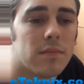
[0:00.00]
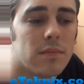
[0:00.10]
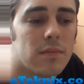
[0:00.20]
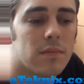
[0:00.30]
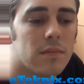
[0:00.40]

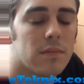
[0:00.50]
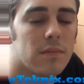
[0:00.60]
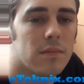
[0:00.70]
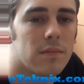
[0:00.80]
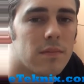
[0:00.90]

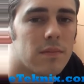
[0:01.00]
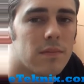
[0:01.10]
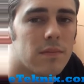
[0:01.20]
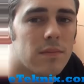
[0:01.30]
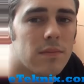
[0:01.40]

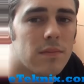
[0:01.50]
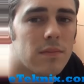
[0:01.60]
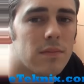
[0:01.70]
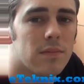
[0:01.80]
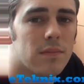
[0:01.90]

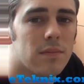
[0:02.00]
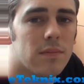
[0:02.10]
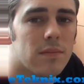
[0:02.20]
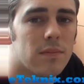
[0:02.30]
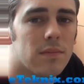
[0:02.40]

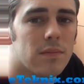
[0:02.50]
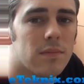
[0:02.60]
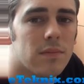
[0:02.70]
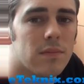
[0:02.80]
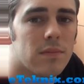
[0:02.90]

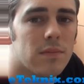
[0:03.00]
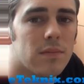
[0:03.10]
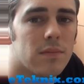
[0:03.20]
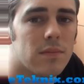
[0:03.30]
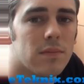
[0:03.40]
Nothing is said.